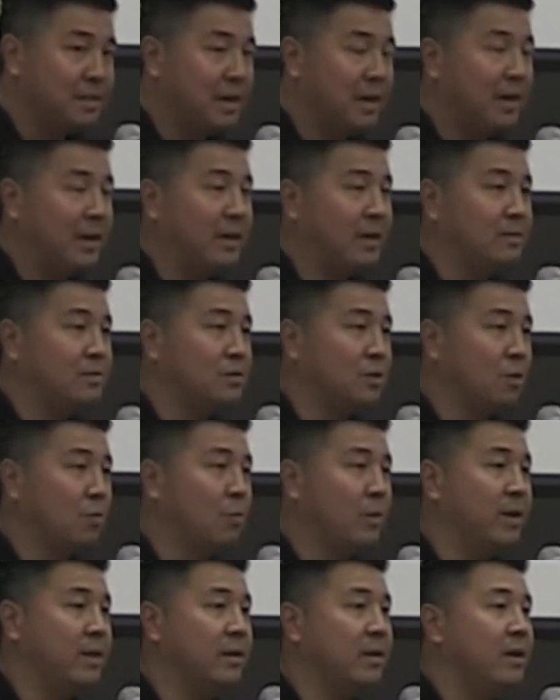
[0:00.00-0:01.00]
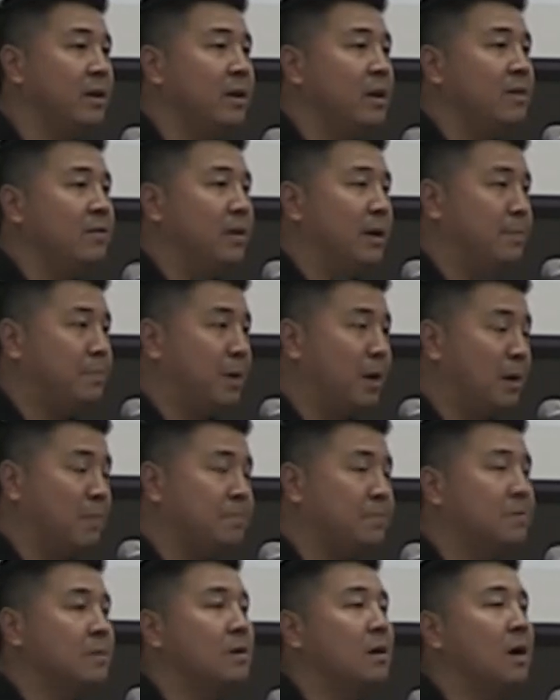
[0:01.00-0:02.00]
And so when they
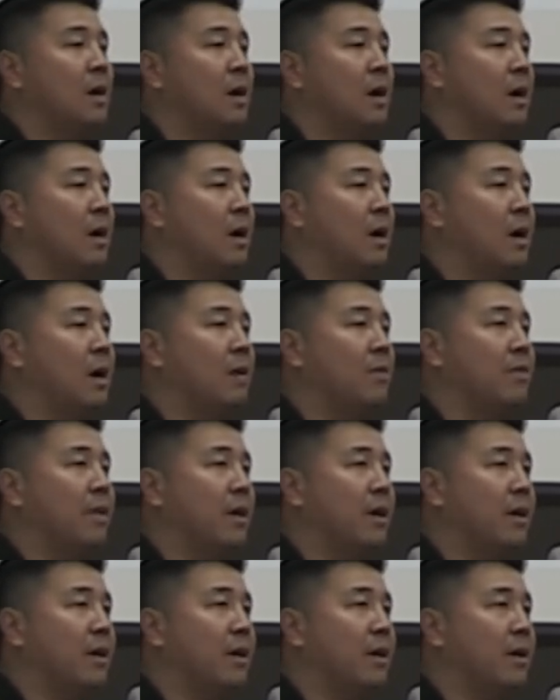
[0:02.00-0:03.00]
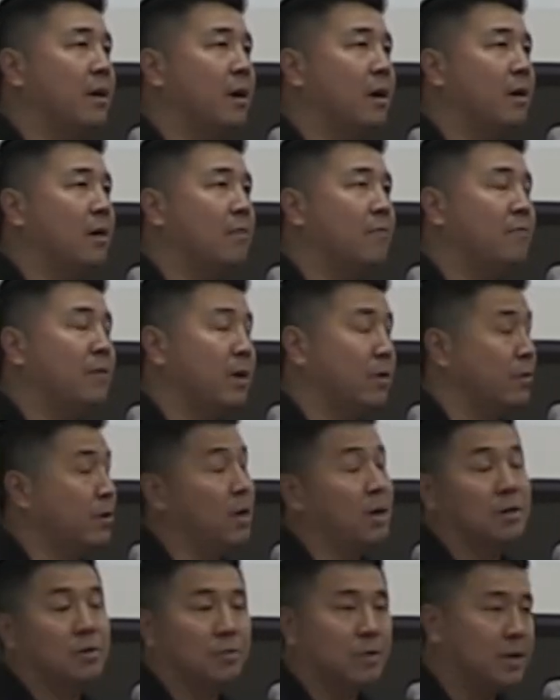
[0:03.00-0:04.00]
pup, uh, they are very
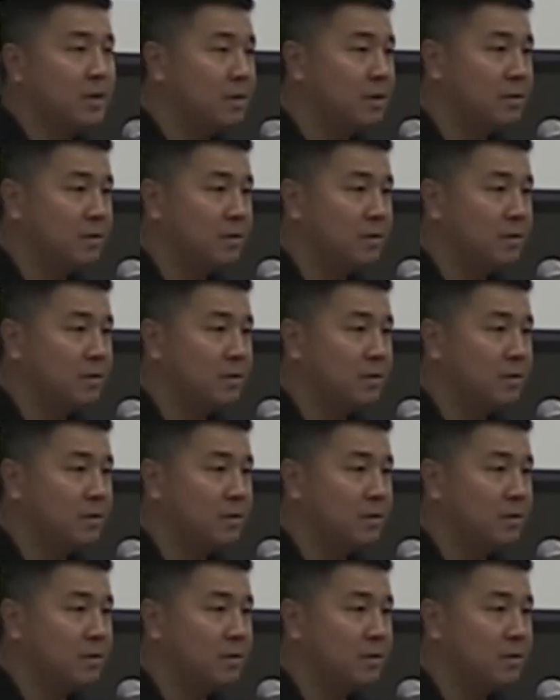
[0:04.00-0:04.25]
hungry.